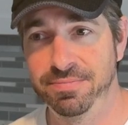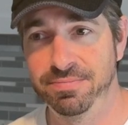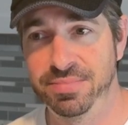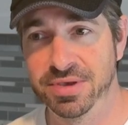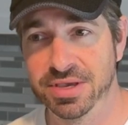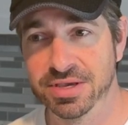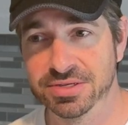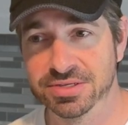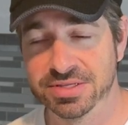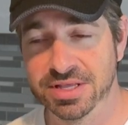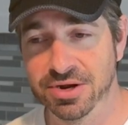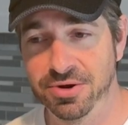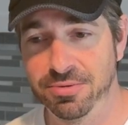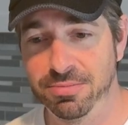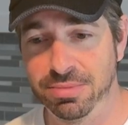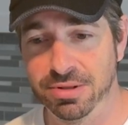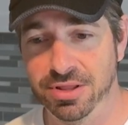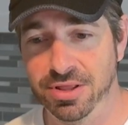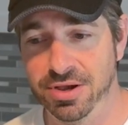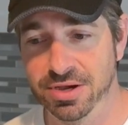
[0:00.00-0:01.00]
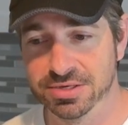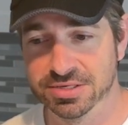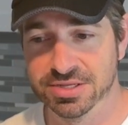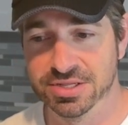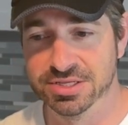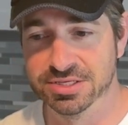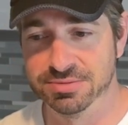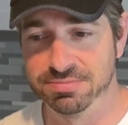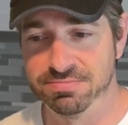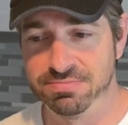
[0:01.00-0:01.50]
because they don't belong to
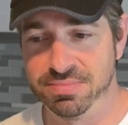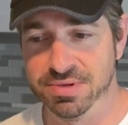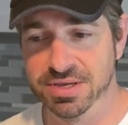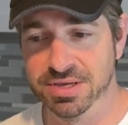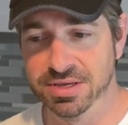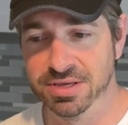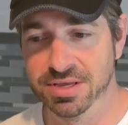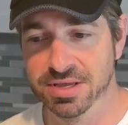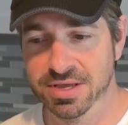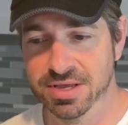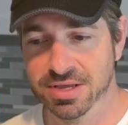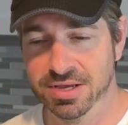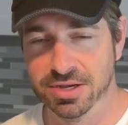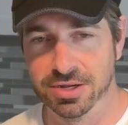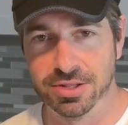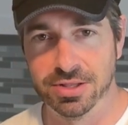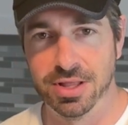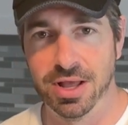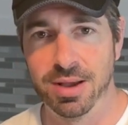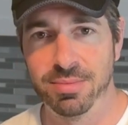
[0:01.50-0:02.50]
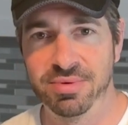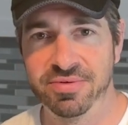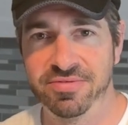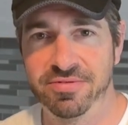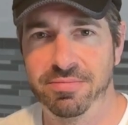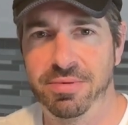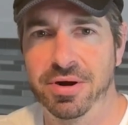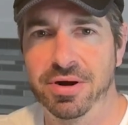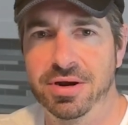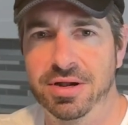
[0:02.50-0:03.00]
this big glob of a
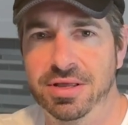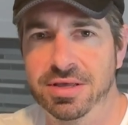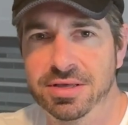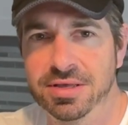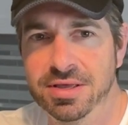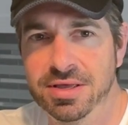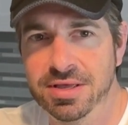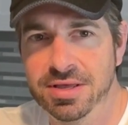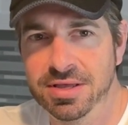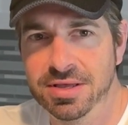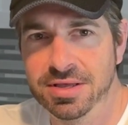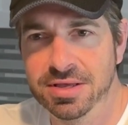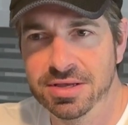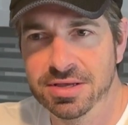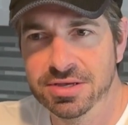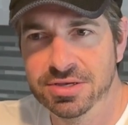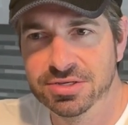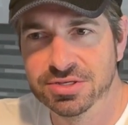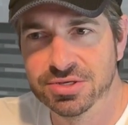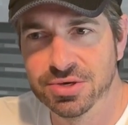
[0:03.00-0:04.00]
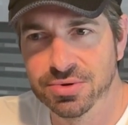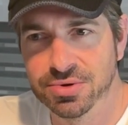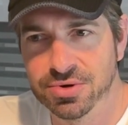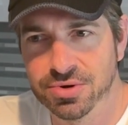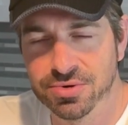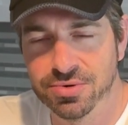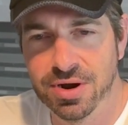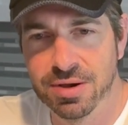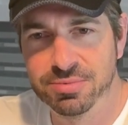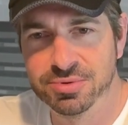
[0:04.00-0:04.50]
party. So
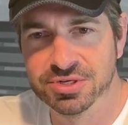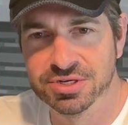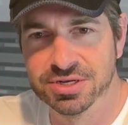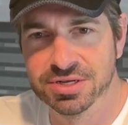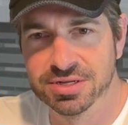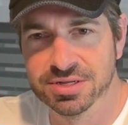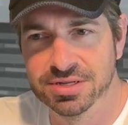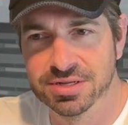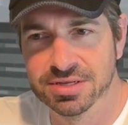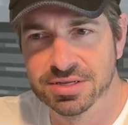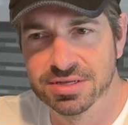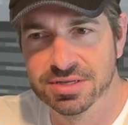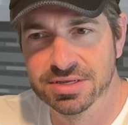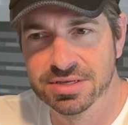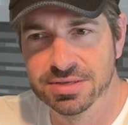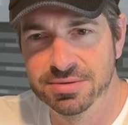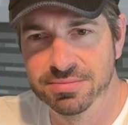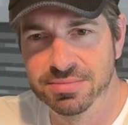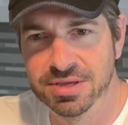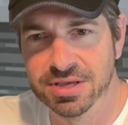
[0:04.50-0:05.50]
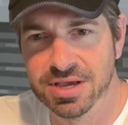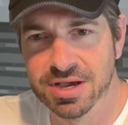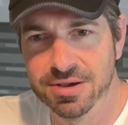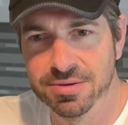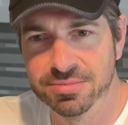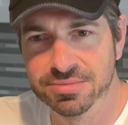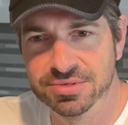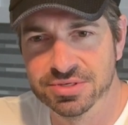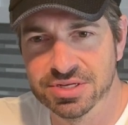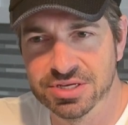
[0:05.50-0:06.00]
corruption
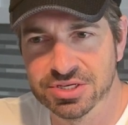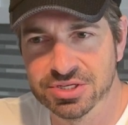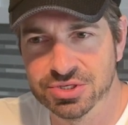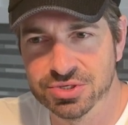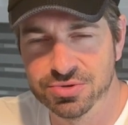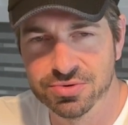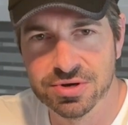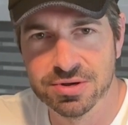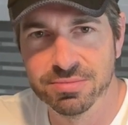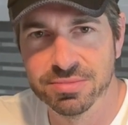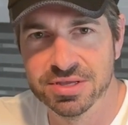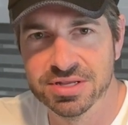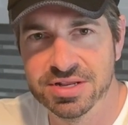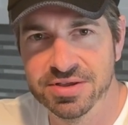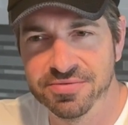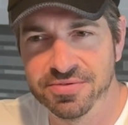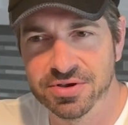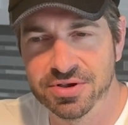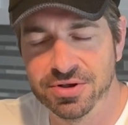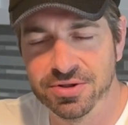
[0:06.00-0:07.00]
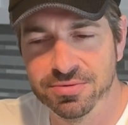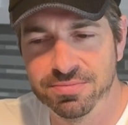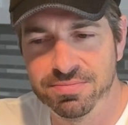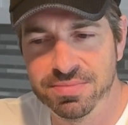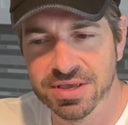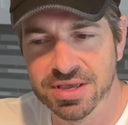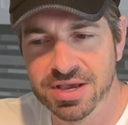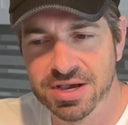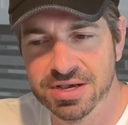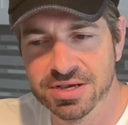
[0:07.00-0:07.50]
becomes extremely difficult
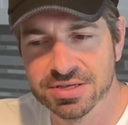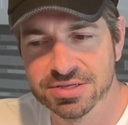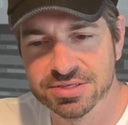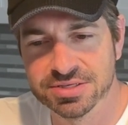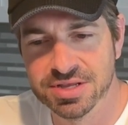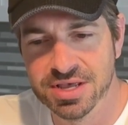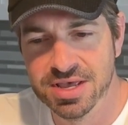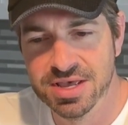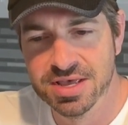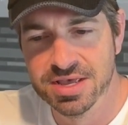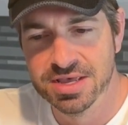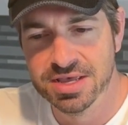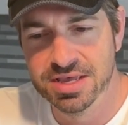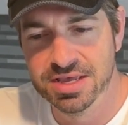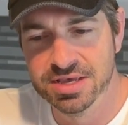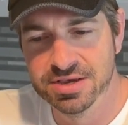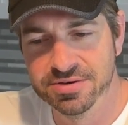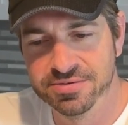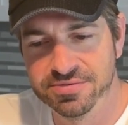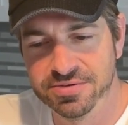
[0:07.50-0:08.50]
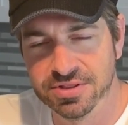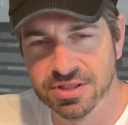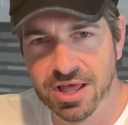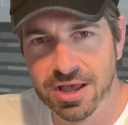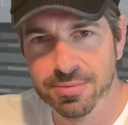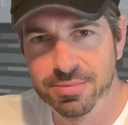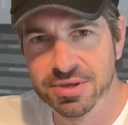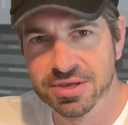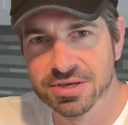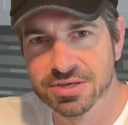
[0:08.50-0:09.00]
because if a
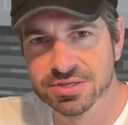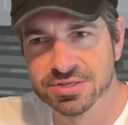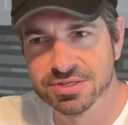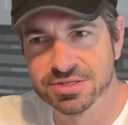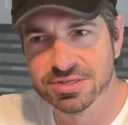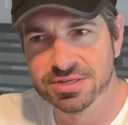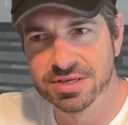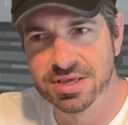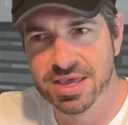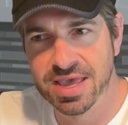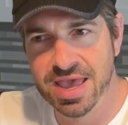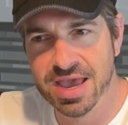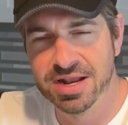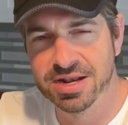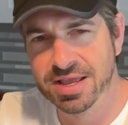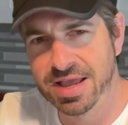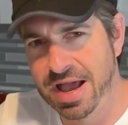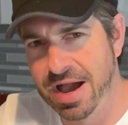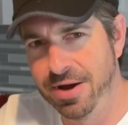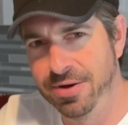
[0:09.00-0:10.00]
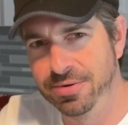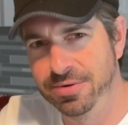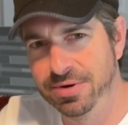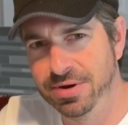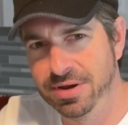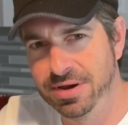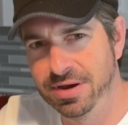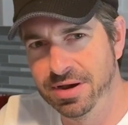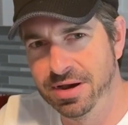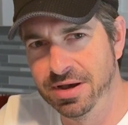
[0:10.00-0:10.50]
lobbyist can't count
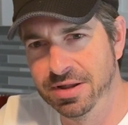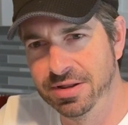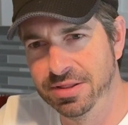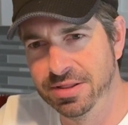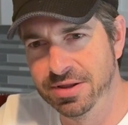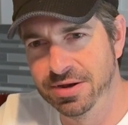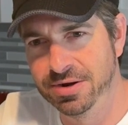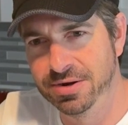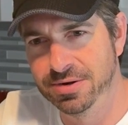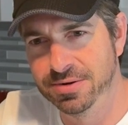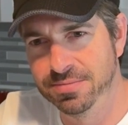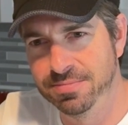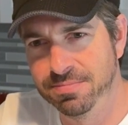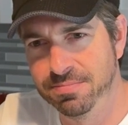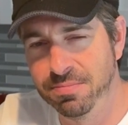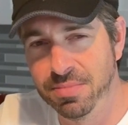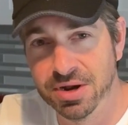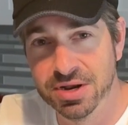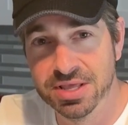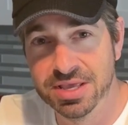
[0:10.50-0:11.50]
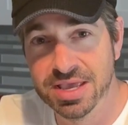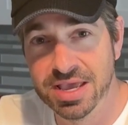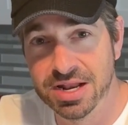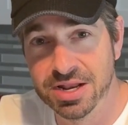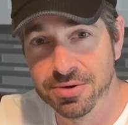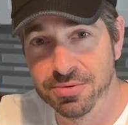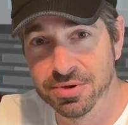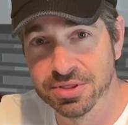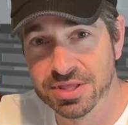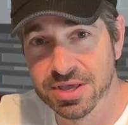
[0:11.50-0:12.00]
on their money
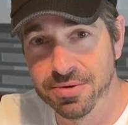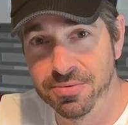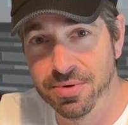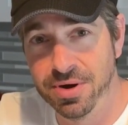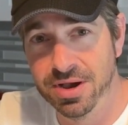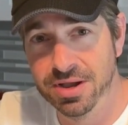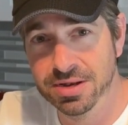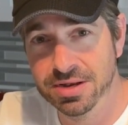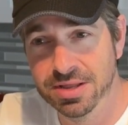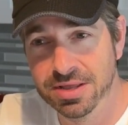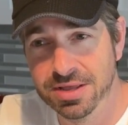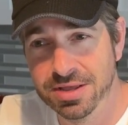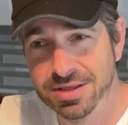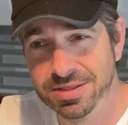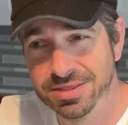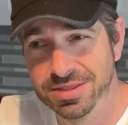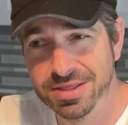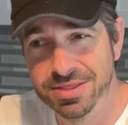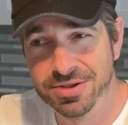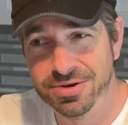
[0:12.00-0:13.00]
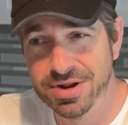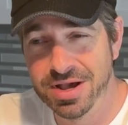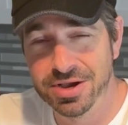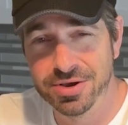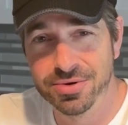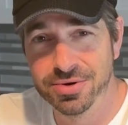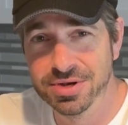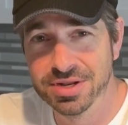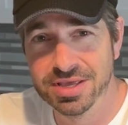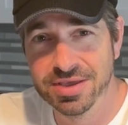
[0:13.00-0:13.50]
getting what they want, then they're not
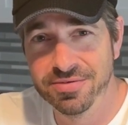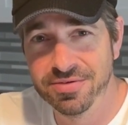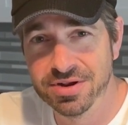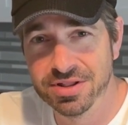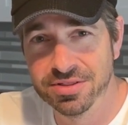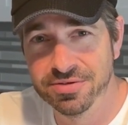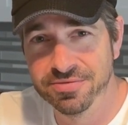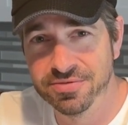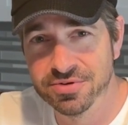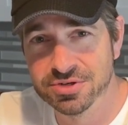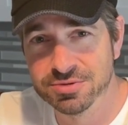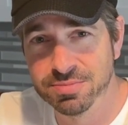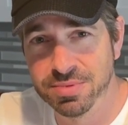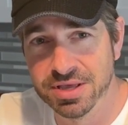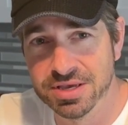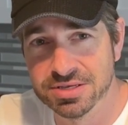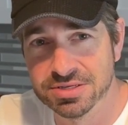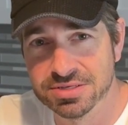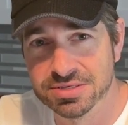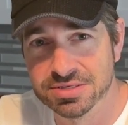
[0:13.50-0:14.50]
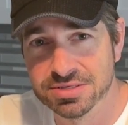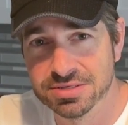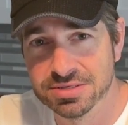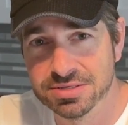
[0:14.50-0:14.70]
going to give it in the first place.